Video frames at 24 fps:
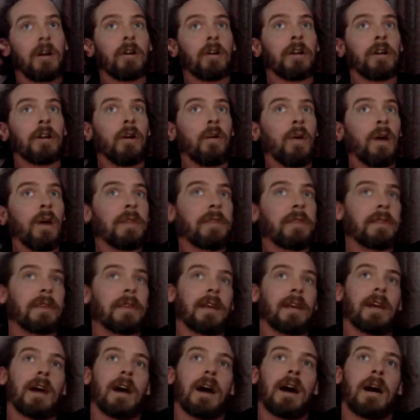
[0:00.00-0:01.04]
you know what?
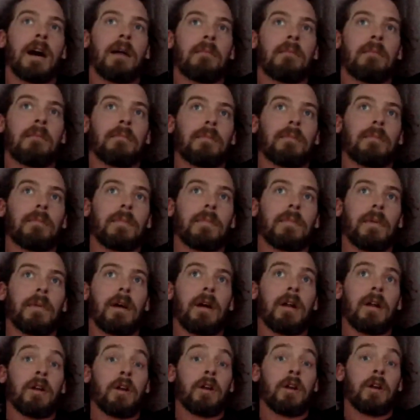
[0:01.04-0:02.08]

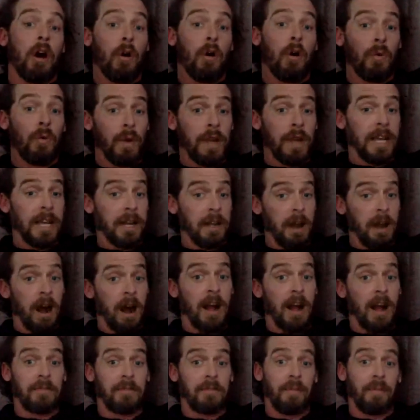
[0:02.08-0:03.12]
No, we
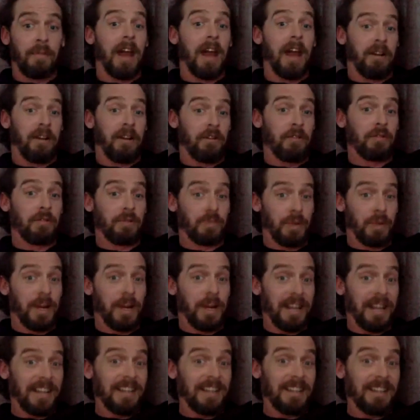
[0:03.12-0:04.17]
cannot bet on who's
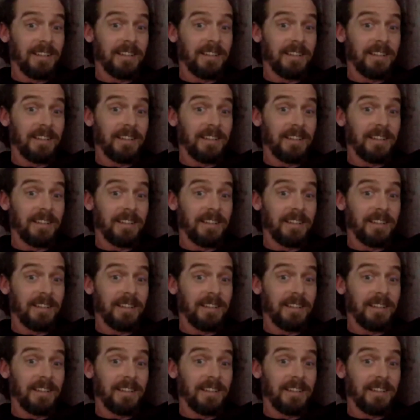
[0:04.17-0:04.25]
winning.